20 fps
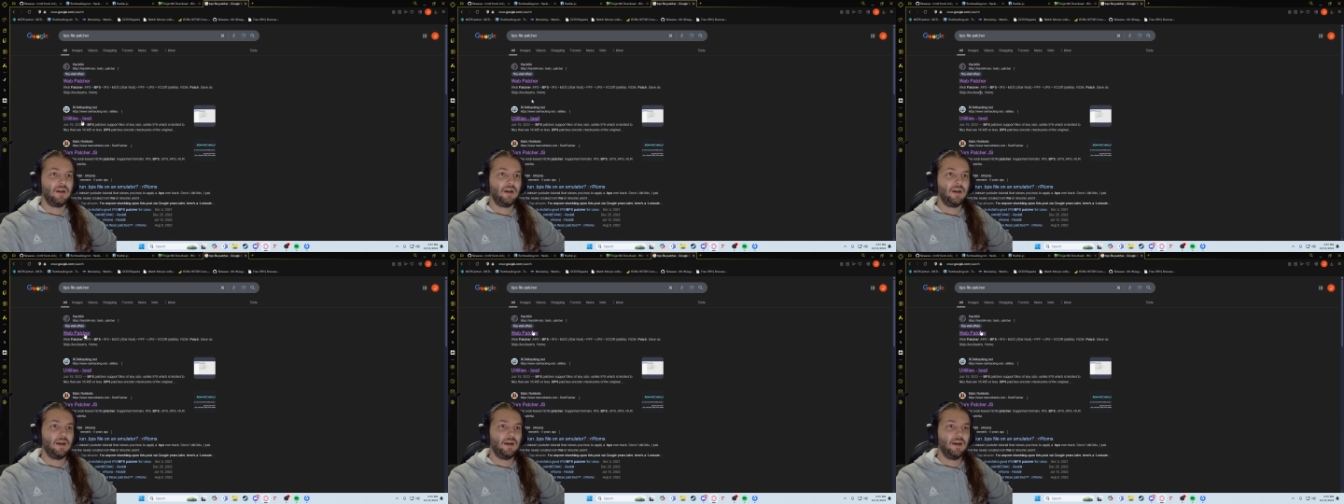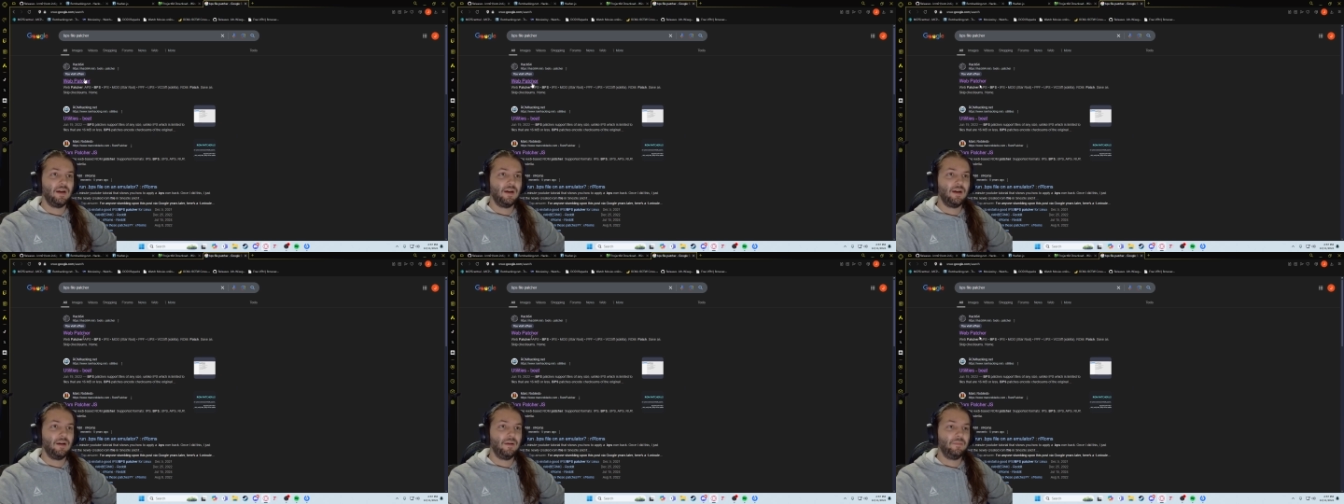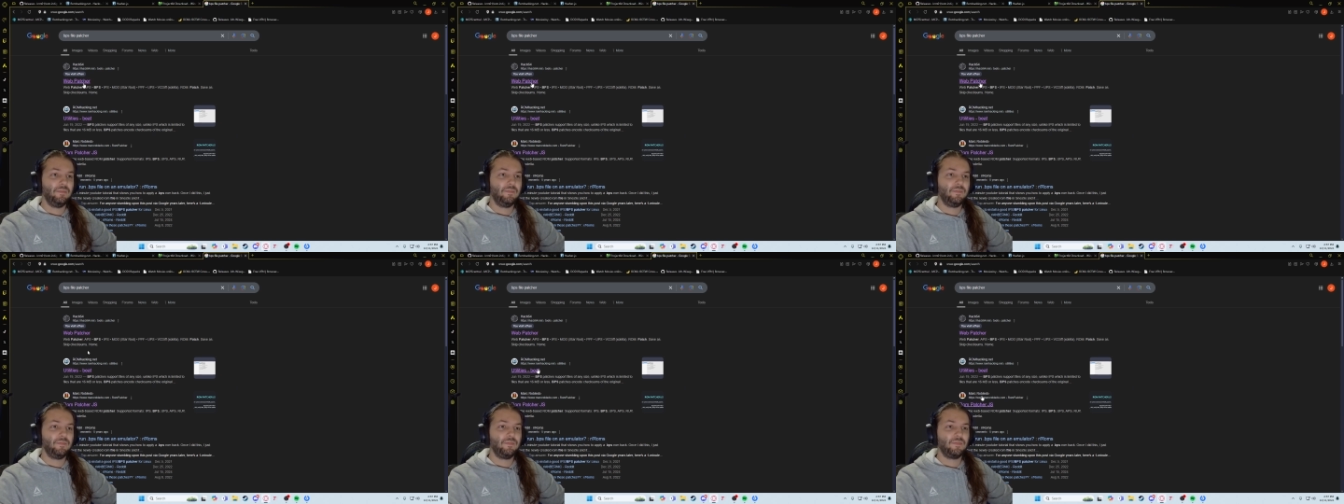
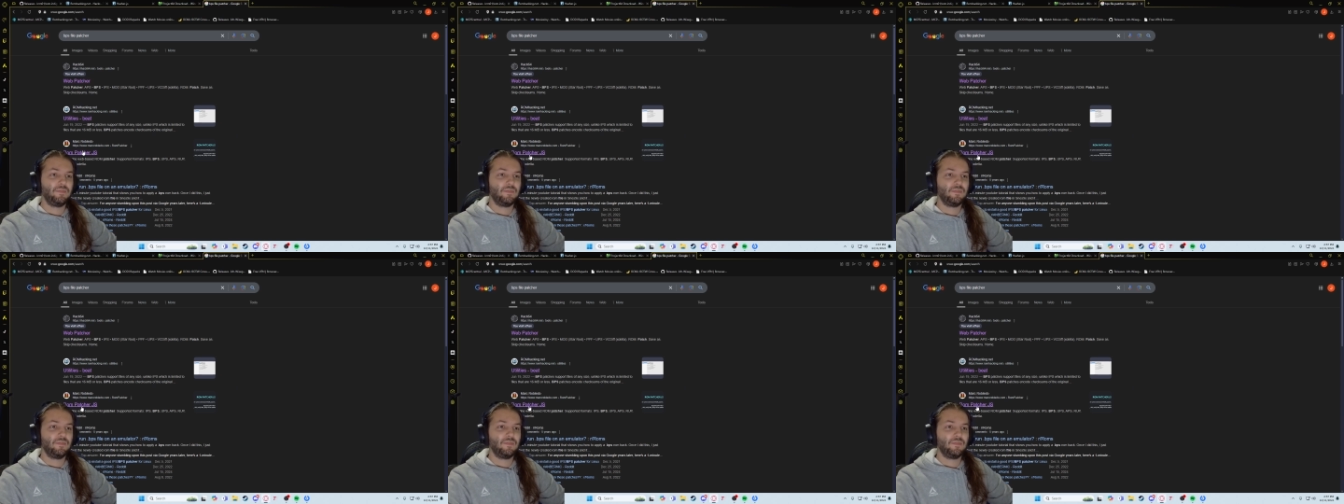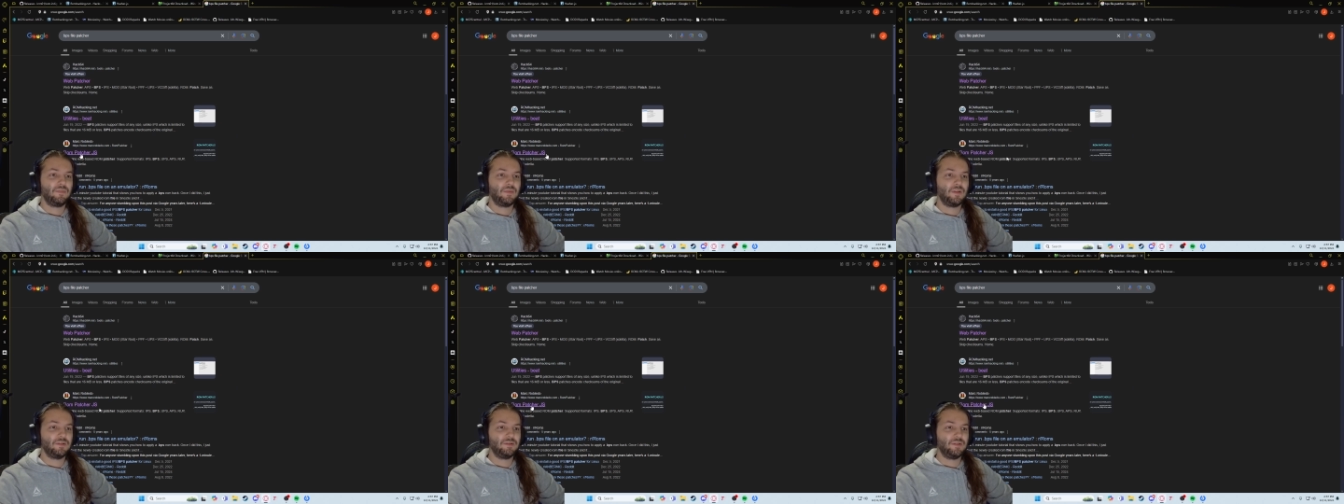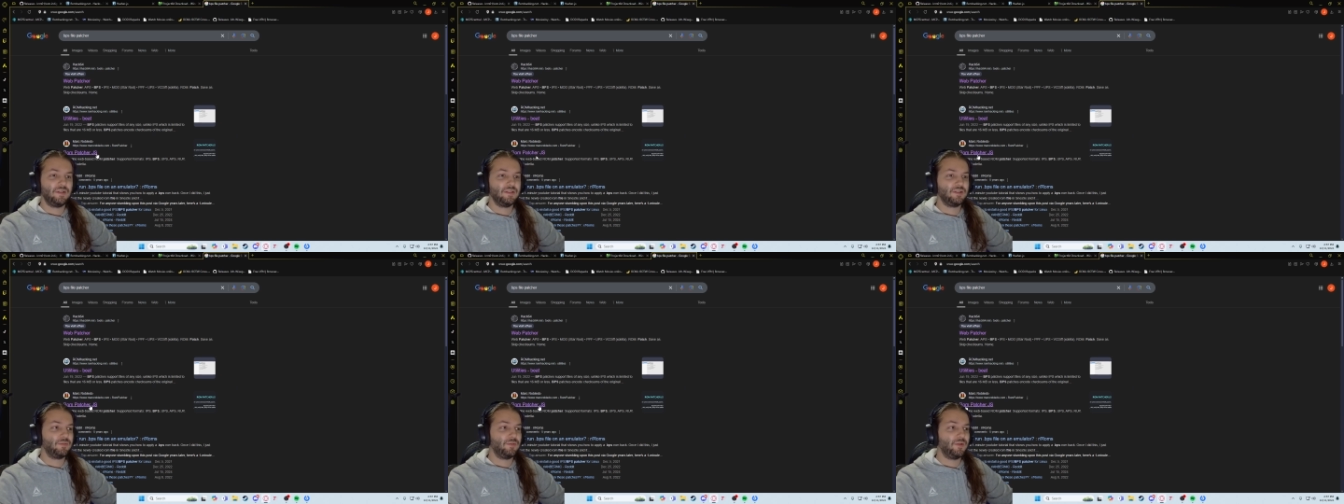Um, there,
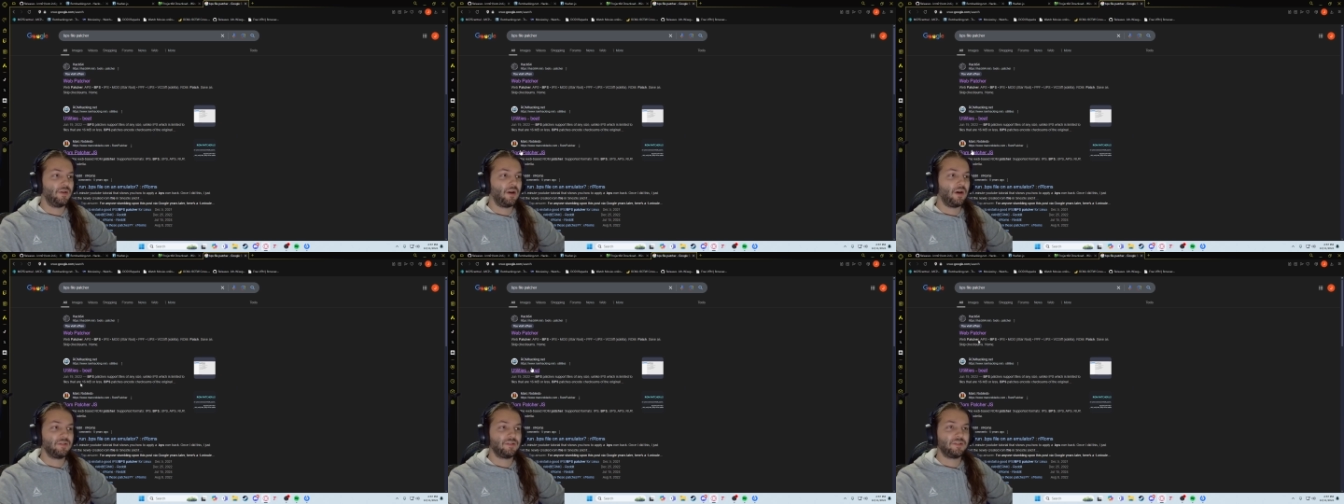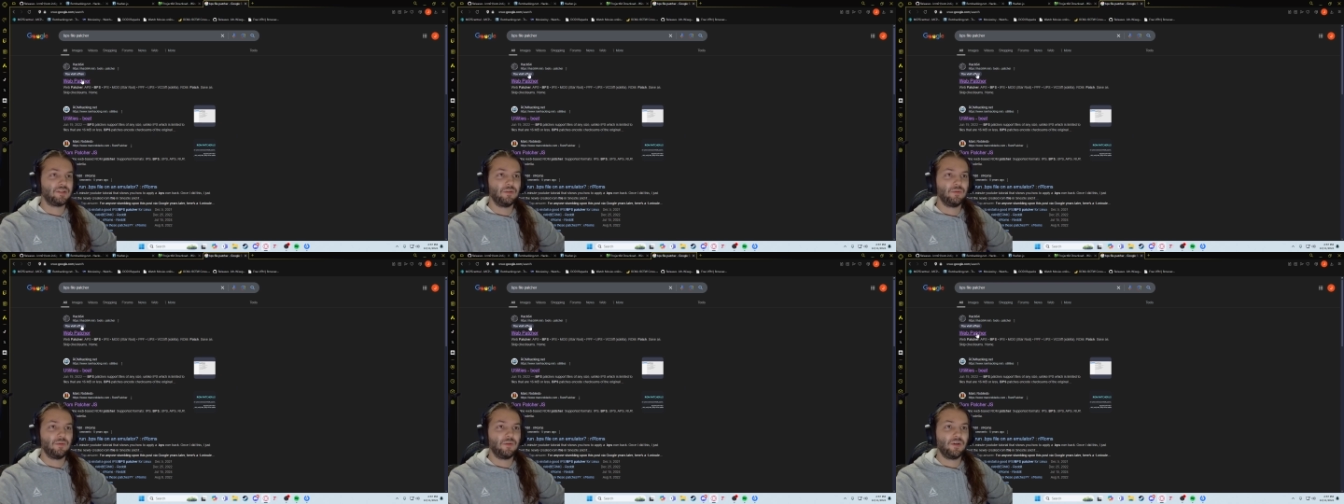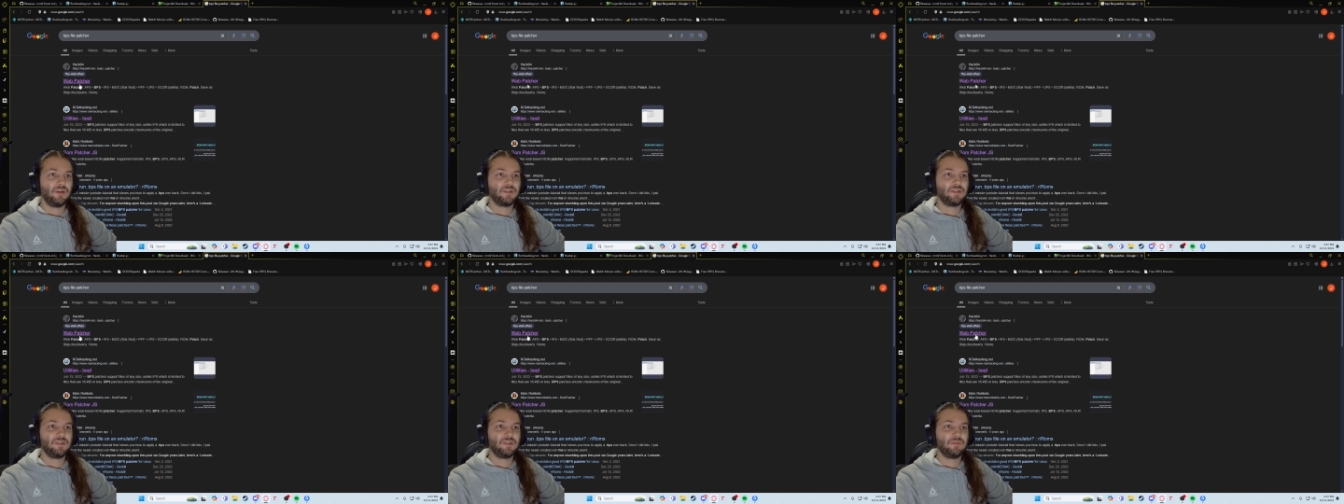this one also
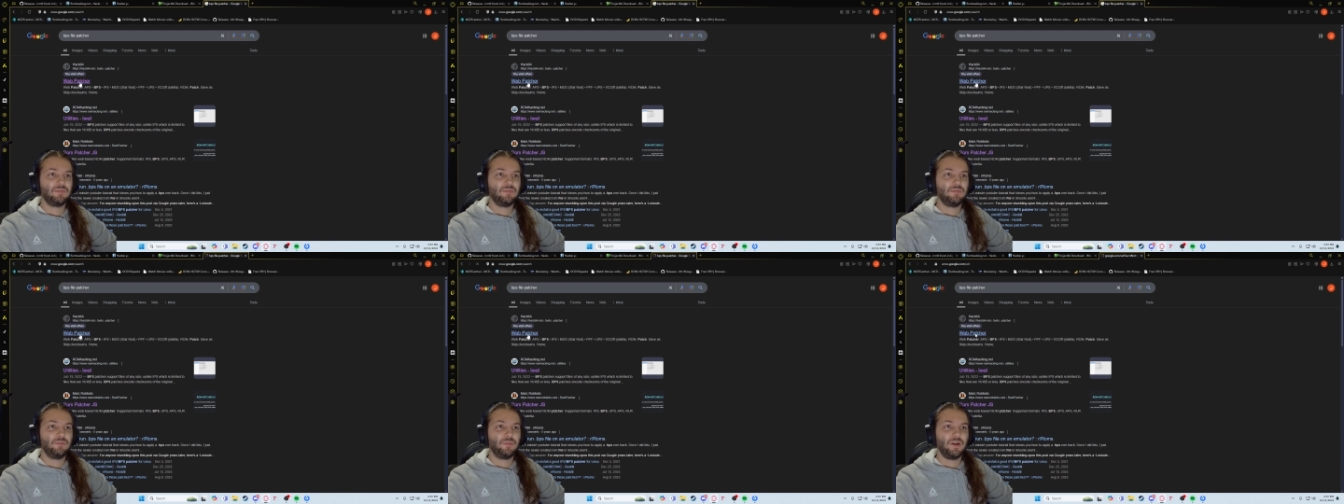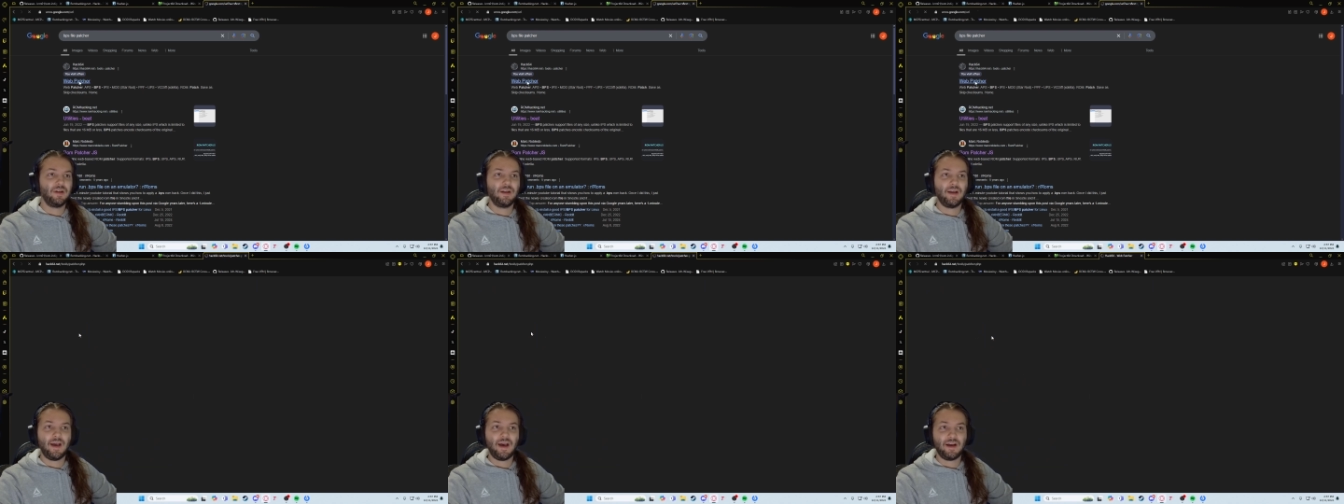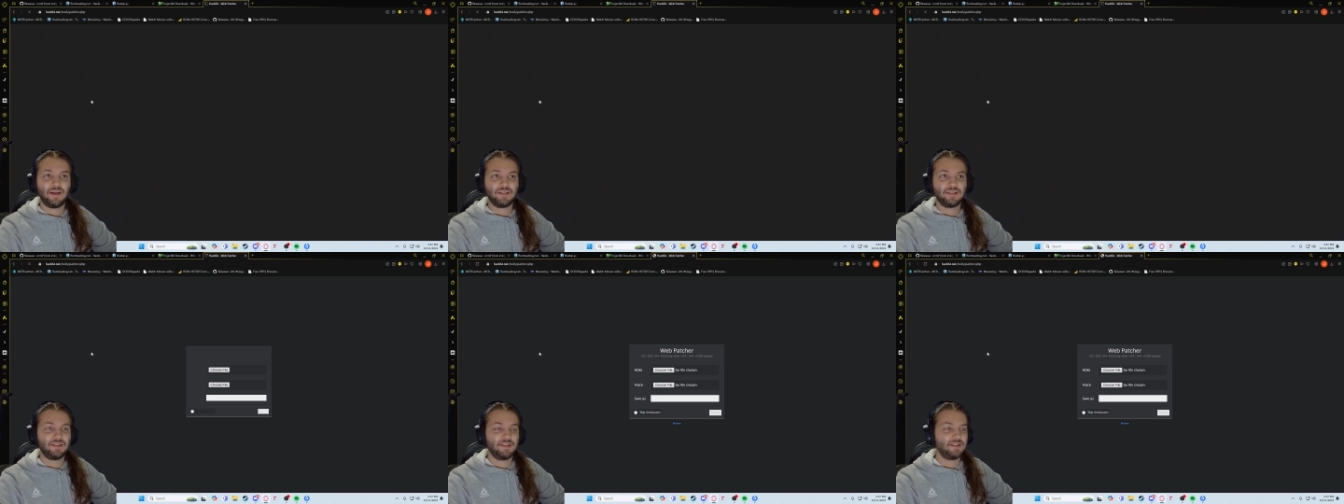works, but
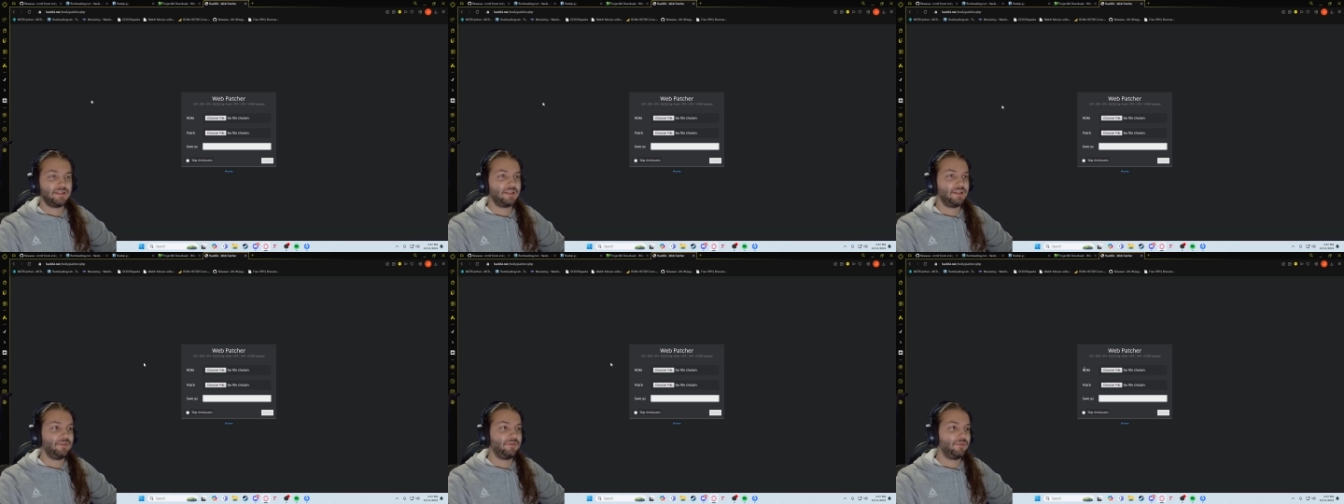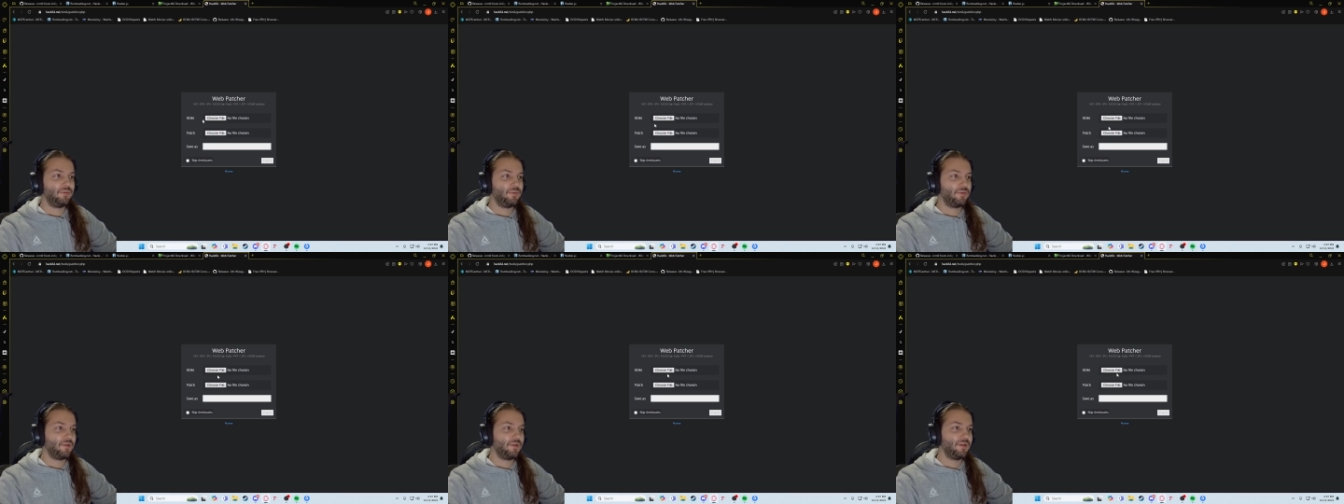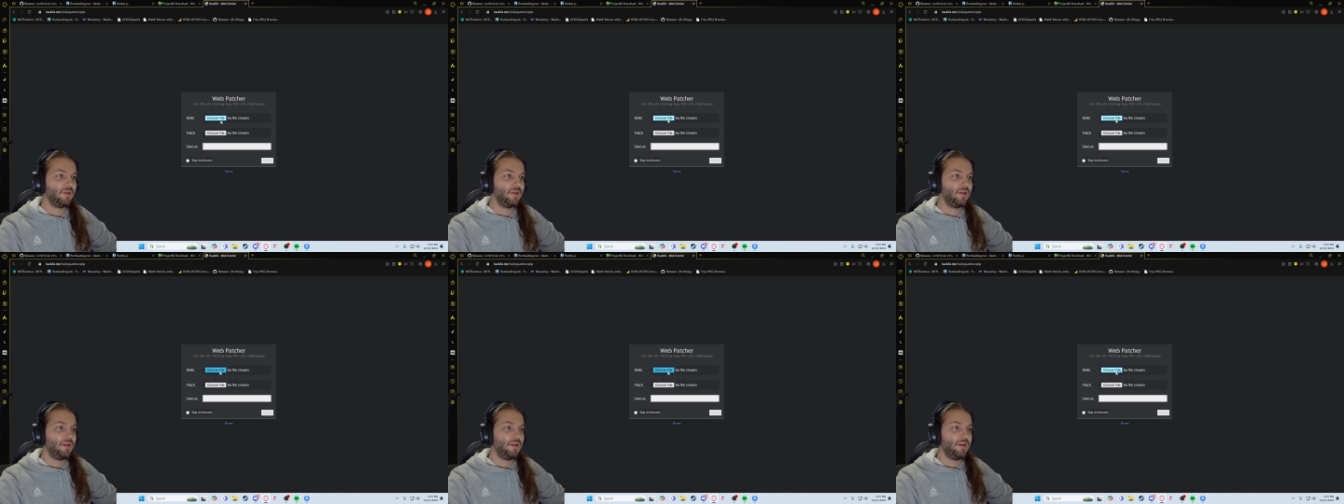hack 64.